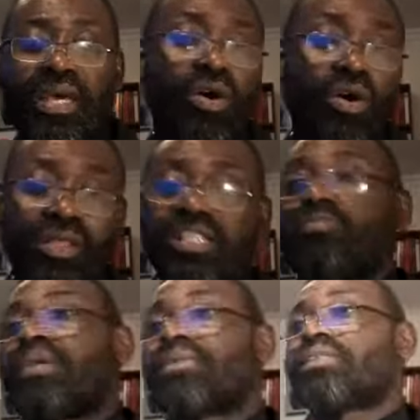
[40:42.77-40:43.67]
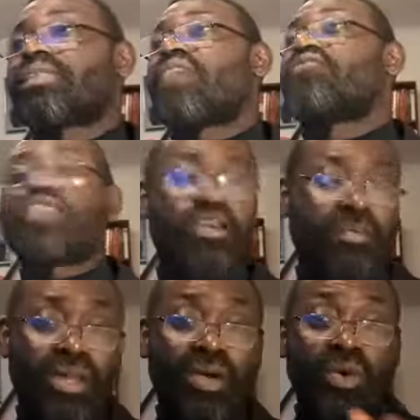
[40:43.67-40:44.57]
And all these pastors are fake,
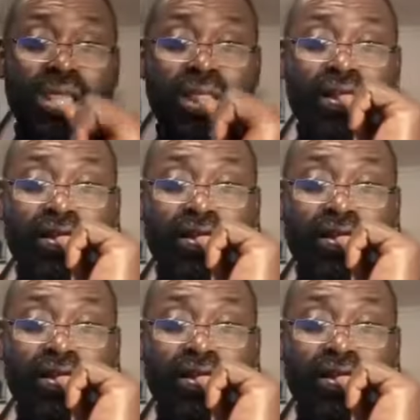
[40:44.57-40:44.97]
by the way.